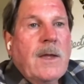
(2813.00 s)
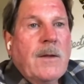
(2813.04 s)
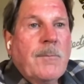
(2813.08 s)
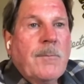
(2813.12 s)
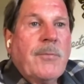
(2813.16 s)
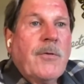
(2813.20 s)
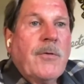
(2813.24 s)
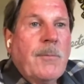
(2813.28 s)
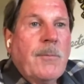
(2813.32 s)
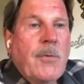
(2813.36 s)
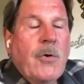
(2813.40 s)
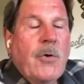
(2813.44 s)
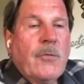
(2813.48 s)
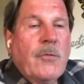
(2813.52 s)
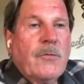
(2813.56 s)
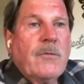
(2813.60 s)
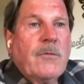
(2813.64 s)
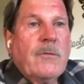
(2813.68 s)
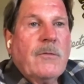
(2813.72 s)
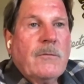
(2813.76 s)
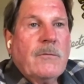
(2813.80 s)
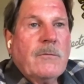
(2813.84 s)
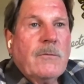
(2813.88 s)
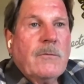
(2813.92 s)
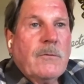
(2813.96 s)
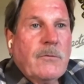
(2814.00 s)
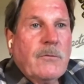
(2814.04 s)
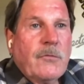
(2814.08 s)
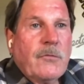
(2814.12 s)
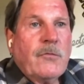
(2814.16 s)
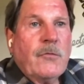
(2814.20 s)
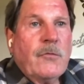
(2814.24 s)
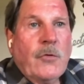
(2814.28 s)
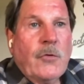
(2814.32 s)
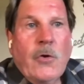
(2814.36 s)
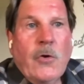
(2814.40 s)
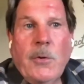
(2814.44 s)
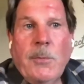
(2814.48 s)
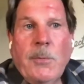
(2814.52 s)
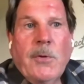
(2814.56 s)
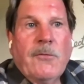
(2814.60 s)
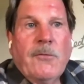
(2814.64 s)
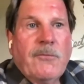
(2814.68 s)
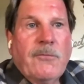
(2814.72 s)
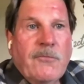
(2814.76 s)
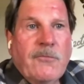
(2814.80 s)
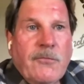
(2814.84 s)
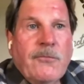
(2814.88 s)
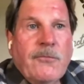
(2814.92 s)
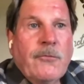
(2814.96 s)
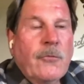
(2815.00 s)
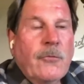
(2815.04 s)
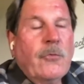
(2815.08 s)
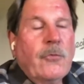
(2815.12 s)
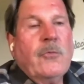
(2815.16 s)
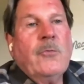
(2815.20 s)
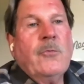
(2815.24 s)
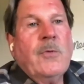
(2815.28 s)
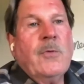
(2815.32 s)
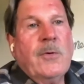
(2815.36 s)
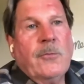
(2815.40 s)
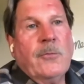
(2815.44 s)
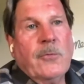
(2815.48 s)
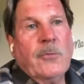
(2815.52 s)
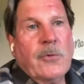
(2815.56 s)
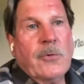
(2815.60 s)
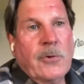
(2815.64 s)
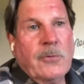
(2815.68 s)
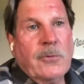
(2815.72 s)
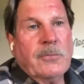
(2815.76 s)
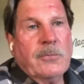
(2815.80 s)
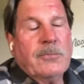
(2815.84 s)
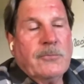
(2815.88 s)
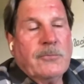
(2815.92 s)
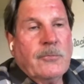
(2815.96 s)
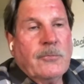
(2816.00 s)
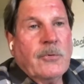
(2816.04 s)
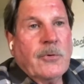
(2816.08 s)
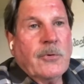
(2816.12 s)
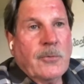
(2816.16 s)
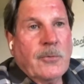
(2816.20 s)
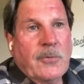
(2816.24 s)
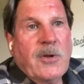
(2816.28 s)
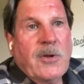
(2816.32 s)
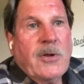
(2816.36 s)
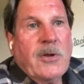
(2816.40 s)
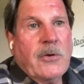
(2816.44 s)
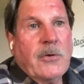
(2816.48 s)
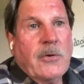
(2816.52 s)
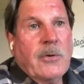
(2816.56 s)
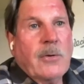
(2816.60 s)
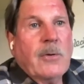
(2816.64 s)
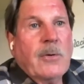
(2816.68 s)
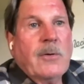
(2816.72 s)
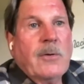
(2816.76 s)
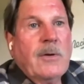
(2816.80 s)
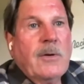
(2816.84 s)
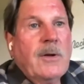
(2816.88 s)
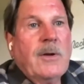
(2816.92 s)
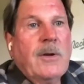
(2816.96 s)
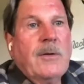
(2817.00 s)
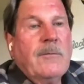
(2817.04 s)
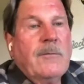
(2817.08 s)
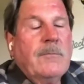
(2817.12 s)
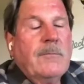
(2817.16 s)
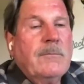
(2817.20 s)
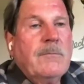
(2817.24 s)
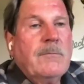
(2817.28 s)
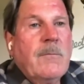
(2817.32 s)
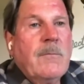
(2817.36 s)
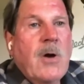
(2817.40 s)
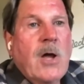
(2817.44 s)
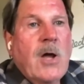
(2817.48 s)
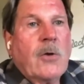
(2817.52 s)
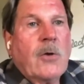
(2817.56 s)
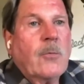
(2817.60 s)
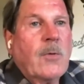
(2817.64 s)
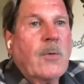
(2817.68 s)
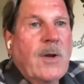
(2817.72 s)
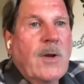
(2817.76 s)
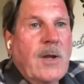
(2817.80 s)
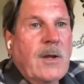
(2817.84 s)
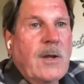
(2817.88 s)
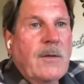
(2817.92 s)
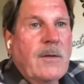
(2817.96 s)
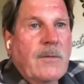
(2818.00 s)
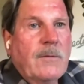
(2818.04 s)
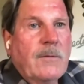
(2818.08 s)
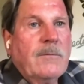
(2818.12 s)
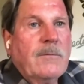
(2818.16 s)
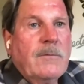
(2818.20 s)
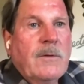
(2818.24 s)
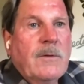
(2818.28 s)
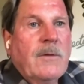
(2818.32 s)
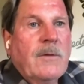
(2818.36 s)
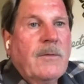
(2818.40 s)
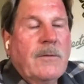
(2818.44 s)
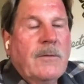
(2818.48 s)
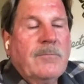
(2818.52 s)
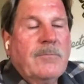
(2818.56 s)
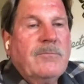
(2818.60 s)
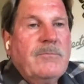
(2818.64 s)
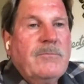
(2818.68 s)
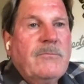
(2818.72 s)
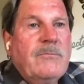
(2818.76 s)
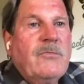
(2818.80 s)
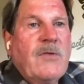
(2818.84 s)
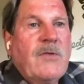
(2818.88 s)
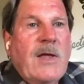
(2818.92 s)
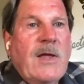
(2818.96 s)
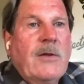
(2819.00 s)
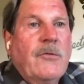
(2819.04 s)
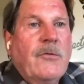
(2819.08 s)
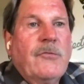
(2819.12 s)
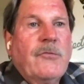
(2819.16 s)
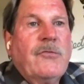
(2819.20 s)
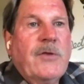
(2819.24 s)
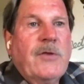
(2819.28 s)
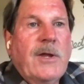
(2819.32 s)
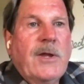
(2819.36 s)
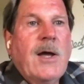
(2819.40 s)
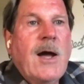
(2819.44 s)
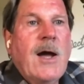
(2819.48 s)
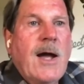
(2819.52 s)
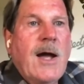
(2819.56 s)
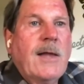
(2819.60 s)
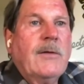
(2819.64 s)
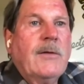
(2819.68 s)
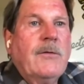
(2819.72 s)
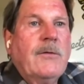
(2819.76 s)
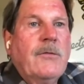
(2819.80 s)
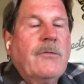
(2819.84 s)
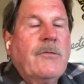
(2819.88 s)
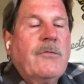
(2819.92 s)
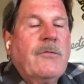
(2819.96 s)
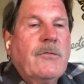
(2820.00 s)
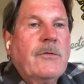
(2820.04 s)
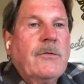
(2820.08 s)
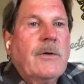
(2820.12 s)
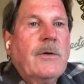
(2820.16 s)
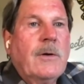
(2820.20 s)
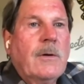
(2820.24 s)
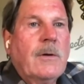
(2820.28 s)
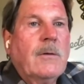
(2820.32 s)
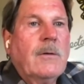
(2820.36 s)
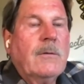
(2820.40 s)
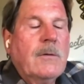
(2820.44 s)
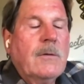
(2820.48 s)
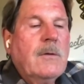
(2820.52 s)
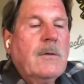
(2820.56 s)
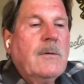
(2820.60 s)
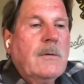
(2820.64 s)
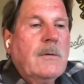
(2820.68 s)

promote Sonoma fruit when we're here in Monterey and in San Lucia Highlands. So